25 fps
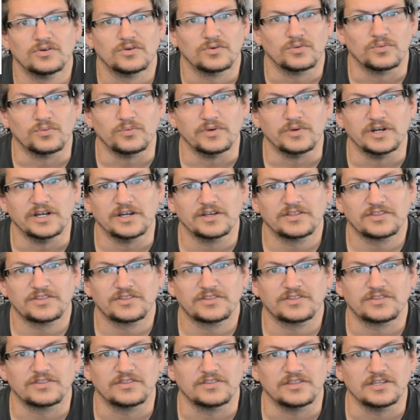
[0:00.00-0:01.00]
with
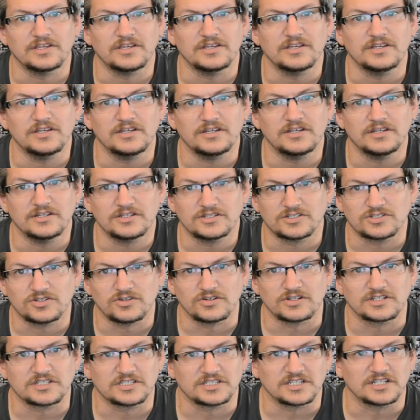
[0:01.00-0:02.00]
the
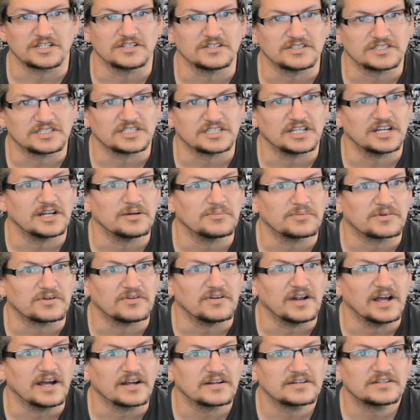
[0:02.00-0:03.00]
torque signal set up
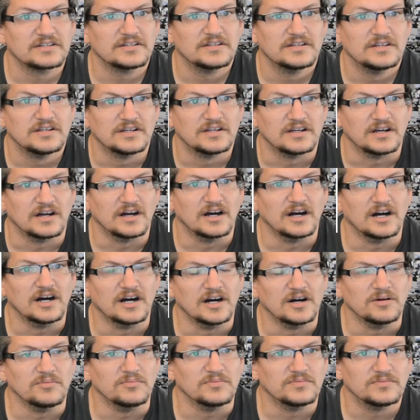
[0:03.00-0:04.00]
correct.
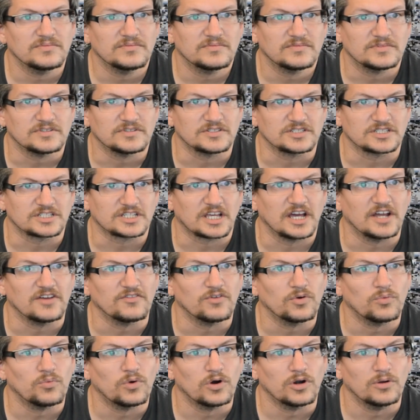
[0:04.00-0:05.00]
This is kind
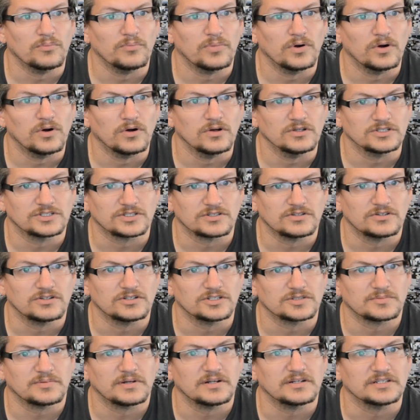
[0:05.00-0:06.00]
of a warm pull, so
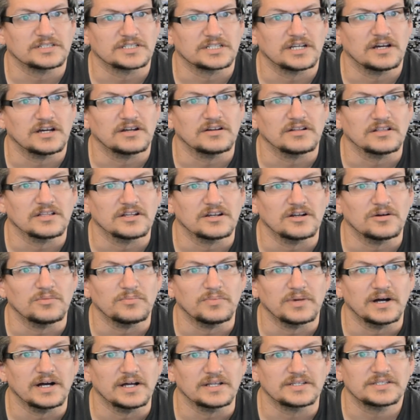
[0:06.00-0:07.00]
horsepower is down a little,
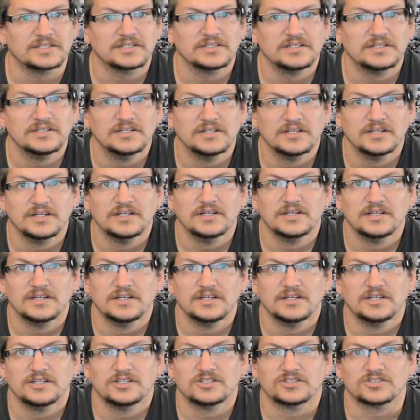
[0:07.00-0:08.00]
but
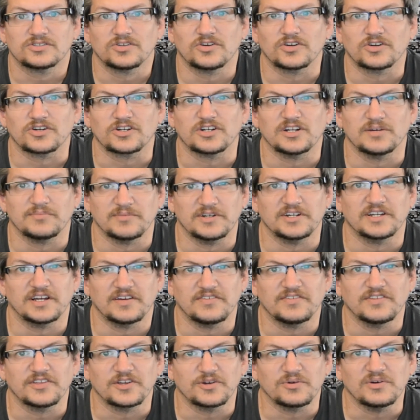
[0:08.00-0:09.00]
torque number
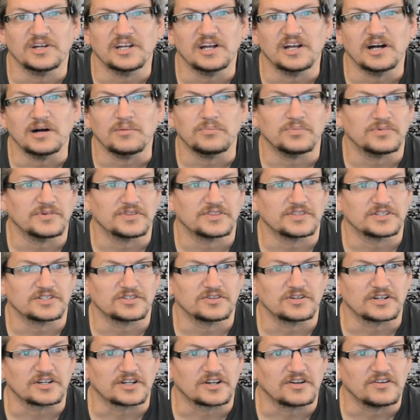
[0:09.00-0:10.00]
definitely went up with the
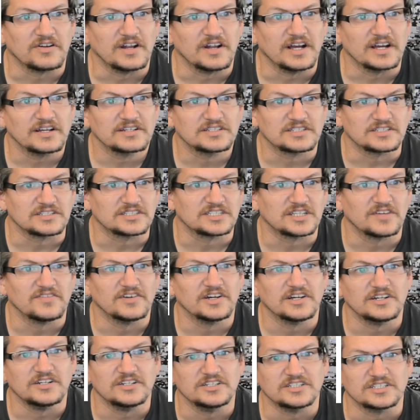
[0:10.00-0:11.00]
torque correct. So
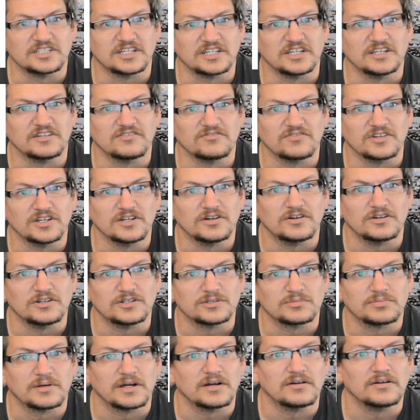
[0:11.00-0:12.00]
710 wheel
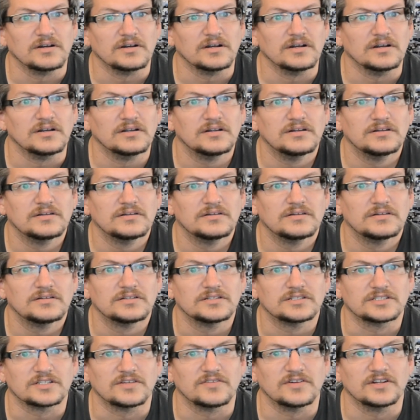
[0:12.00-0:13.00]
horsepower,
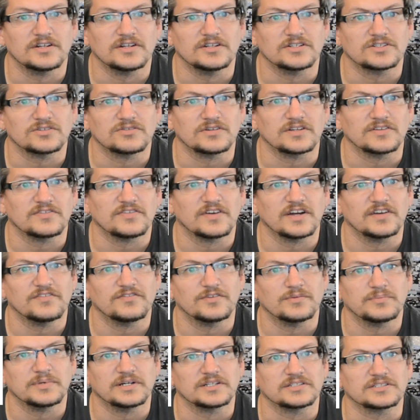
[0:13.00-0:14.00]
725
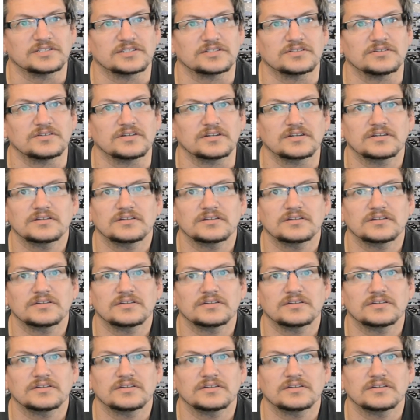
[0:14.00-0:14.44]
foot-pounds of torque.